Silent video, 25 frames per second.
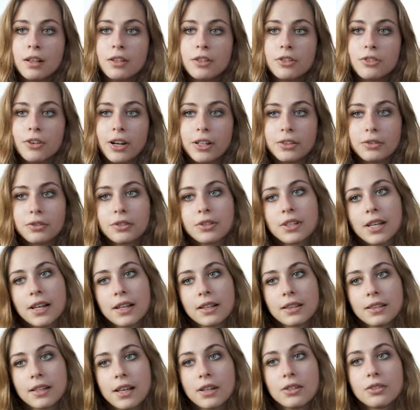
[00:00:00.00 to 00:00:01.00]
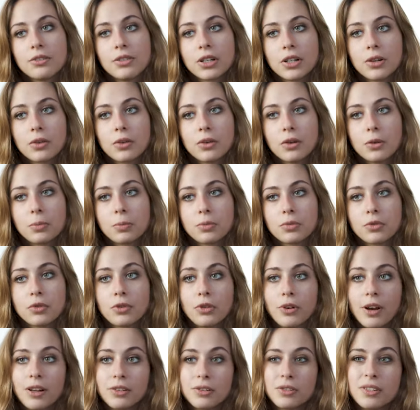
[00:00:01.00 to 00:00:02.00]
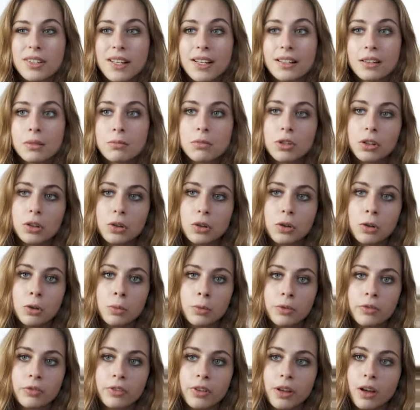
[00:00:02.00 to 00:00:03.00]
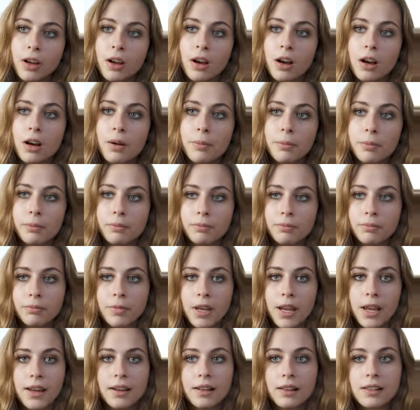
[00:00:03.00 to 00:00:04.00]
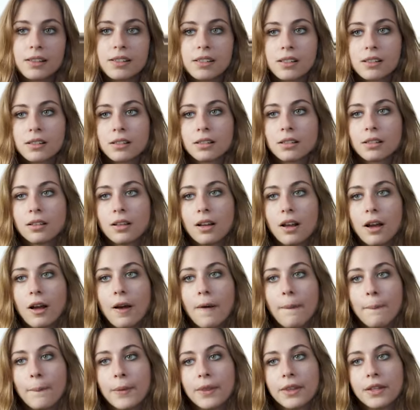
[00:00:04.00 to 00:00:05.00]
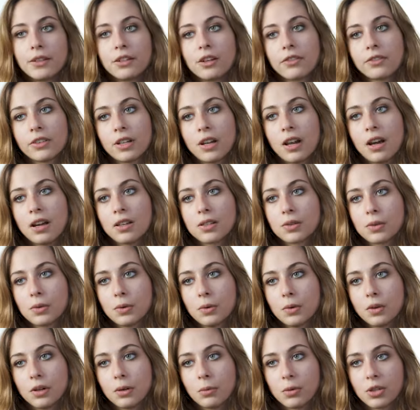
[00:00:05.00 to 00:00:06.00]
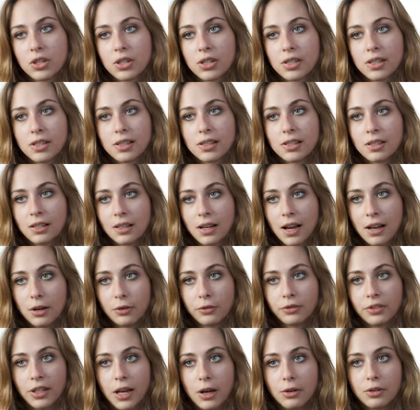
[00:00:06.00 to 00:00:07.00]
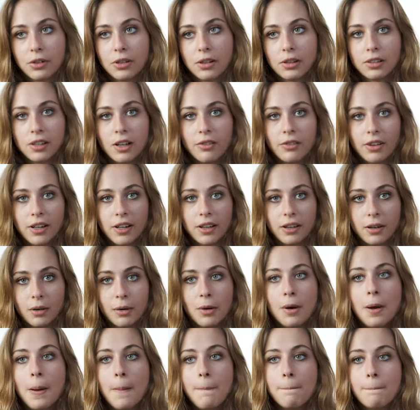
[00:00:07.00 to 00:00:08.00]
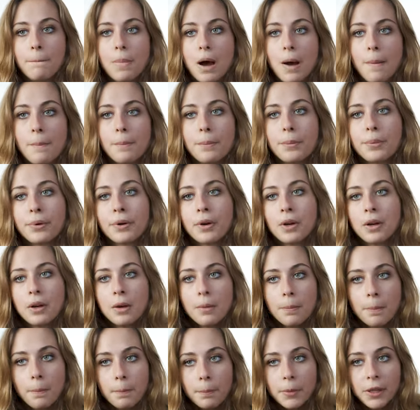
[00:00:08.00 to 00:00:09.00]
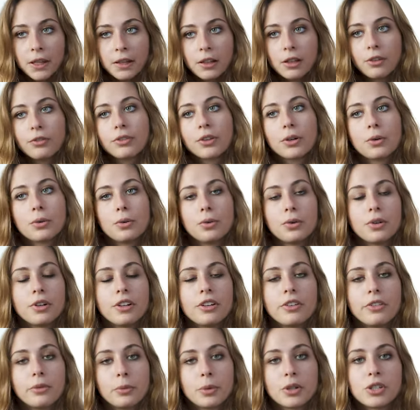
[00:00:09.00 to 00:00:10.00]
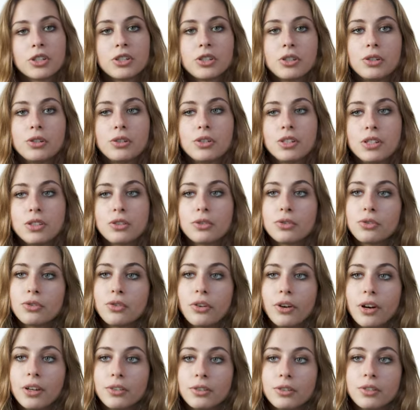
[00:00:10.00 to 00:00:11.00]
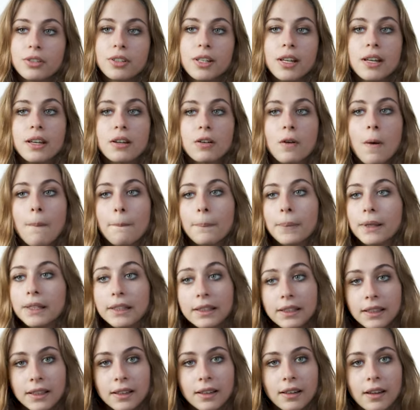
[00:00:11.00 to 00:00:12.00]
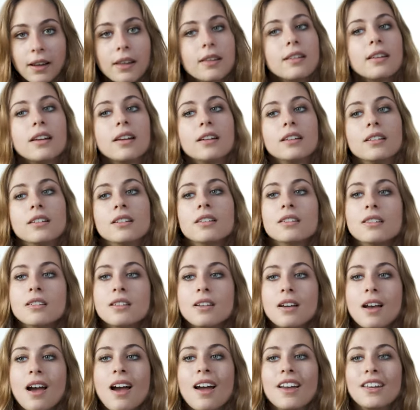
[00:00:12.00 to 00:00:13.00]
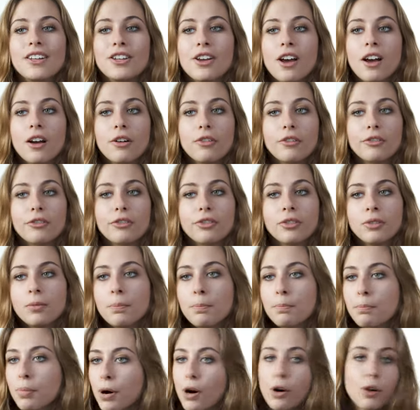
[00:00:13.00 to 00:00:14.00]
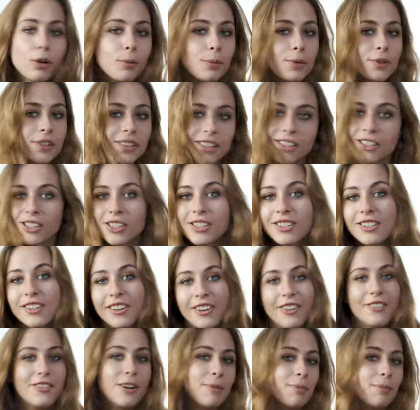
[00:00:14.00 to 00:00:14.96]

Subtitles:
Try to take the entry curve, try to take the mid curve if the car handles it. And then you have the last corner, which is kind of downhill, you have like a bump middle of the corner, which you need to try to take completely, and then you have pole position on